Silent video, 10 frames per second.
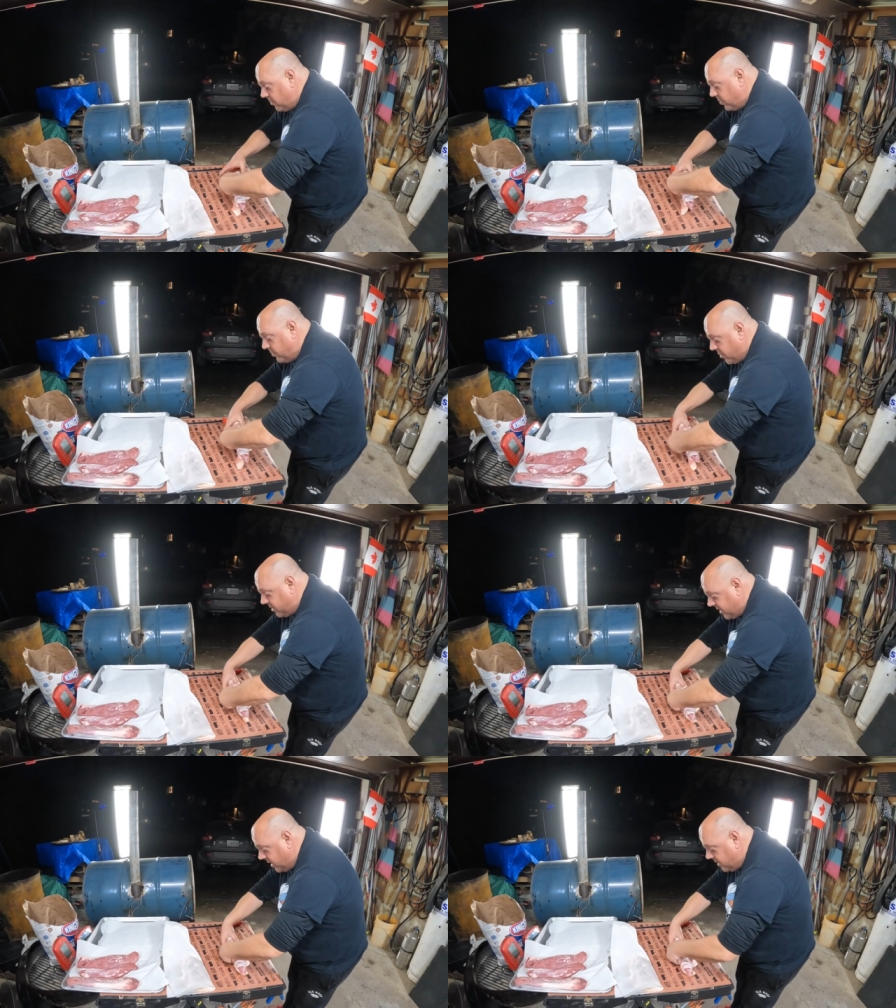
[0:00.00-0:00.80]
the
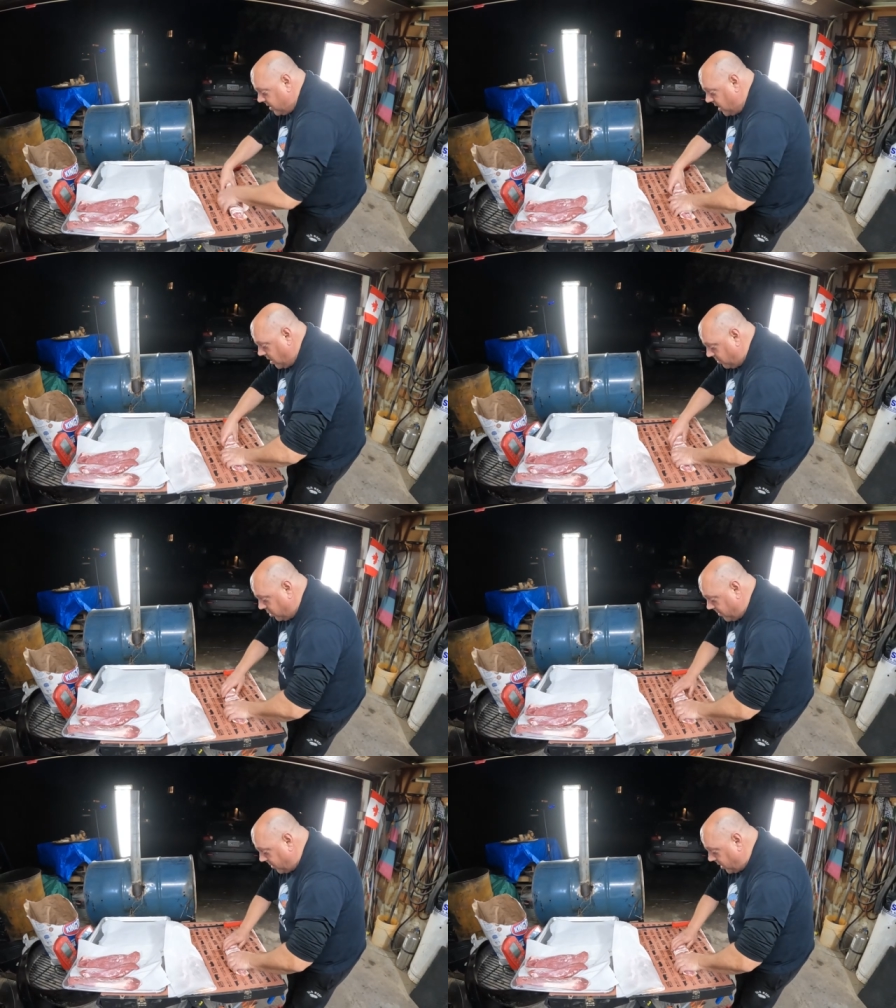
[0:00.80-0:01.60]
burnt end
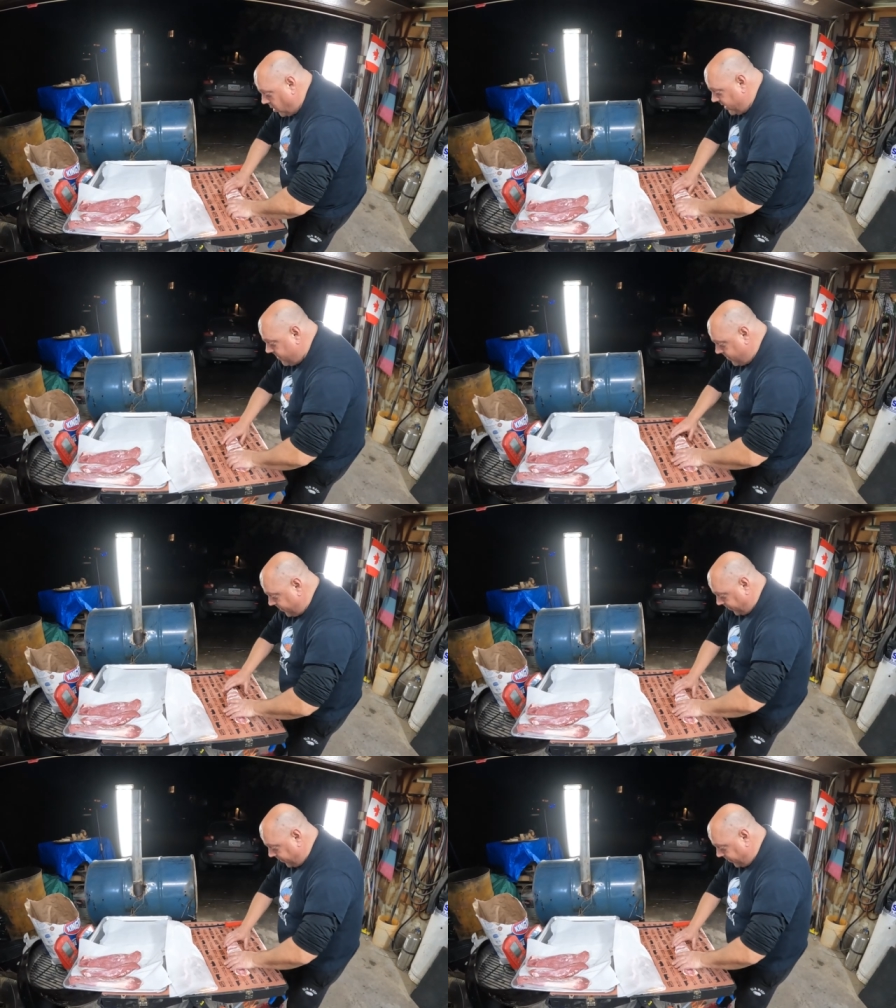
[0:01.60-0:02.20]
blue bologna.